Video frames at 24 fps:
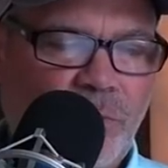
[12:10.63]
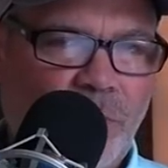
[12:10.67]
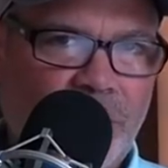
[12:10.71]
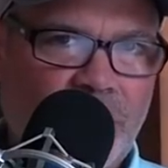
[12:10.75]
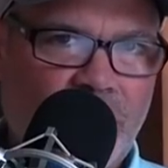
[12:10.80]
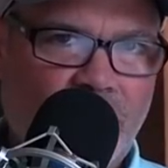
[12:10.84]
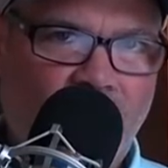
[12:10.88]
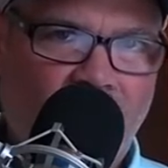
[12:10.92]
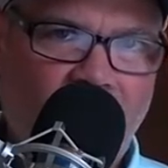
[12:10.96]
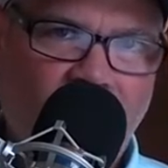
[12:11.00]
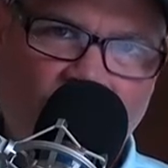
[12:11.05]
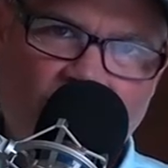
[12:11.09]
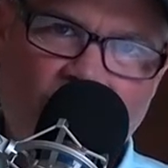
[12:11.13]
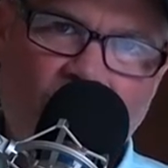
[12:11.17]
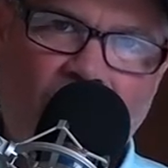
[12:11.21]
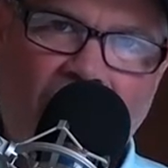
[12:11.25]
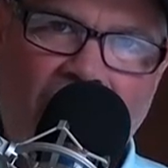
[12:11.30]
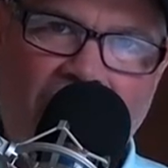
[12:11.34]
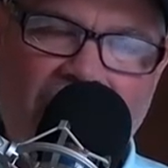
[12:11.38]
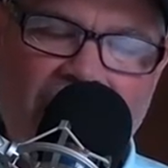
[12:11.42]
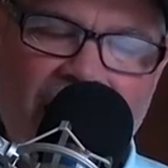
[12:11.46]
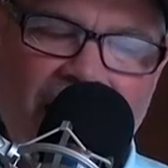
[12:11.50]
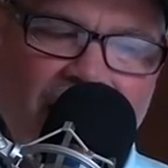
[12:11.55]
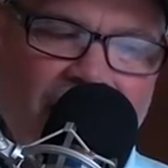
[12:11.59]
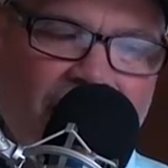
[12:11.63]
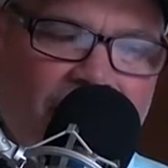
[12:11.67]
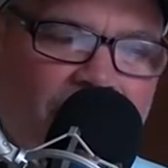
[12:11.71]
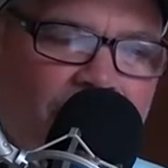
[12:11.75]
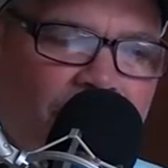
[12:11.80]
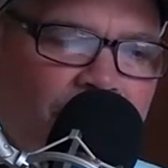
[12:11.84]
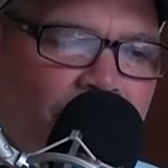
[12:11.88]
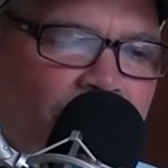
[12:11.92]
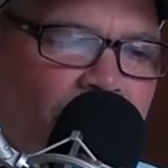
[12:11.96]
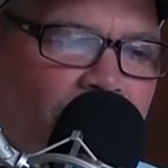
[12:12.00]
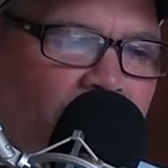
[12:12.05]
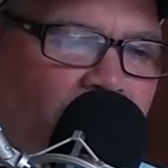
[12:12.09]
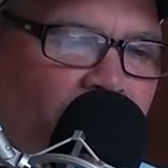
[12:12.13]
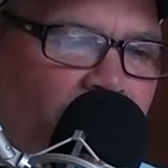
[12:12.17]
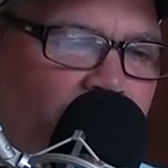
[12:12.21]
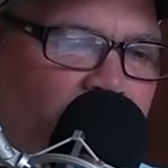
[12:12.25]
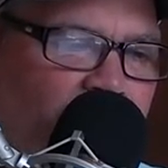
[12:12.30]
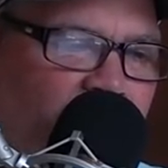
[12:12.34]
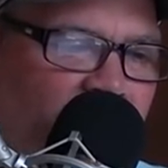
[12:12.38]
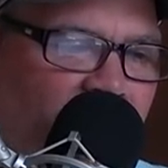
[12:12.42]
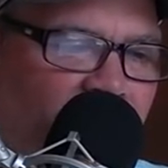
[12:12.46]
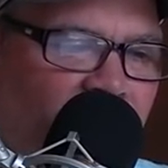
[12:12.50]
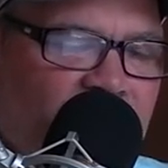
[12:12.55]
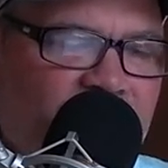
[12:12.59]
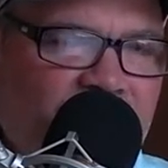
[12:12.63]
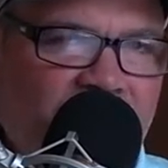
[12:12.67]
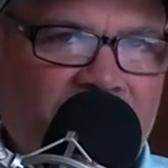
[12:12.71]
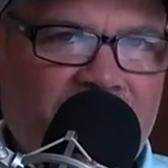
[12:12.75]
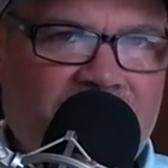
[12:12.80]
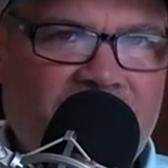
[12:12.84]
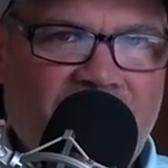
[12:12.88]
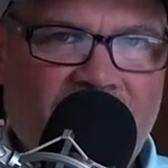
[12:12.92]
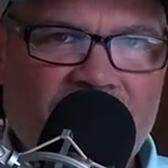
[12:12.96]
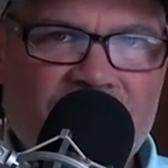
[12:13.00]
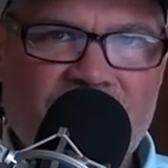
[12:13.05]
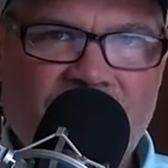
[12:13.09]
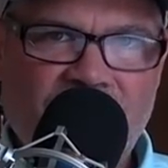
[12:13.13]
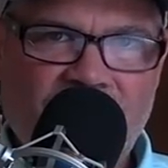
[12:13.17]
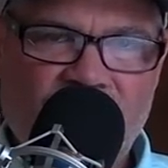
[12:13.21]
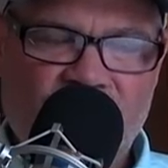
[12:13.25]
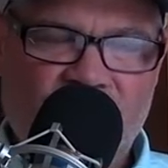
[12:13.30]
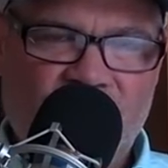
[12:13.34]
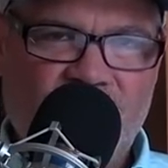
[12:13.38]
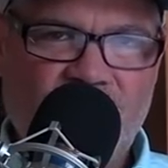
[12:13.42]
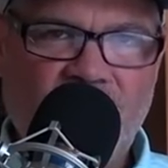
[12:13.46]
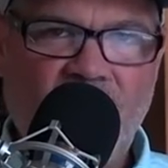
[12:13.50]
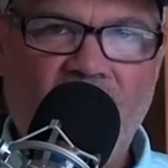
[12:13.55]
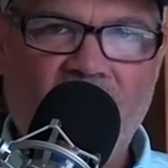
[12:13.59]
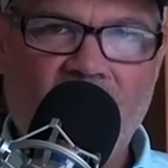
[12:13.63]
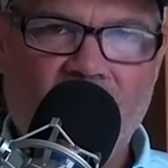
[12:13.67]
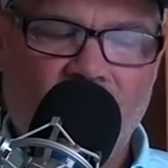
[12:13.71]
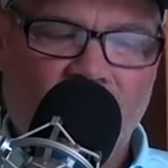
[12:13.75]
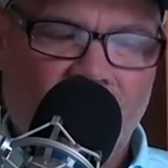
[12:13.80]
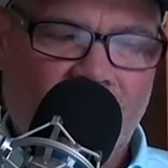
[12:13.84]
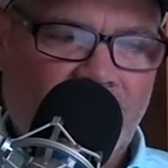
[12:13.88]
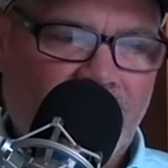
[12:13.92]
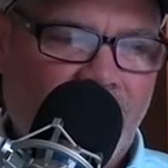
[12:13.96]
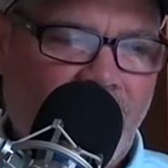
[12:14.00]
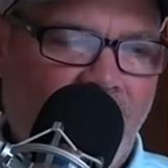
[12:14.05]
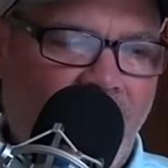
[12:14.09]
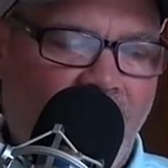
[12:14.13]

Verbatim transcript: Well, you want to know why? Because it doesn't show.